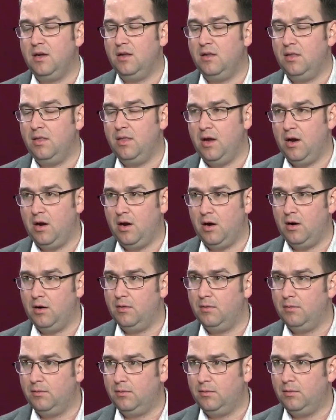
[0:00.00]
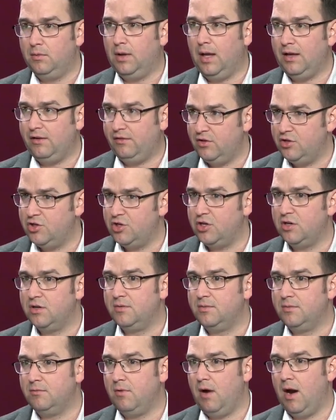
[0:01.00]
their licensure,
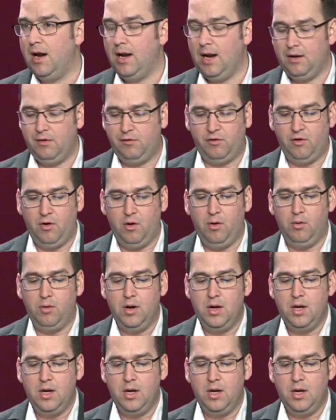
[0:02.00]
right? And so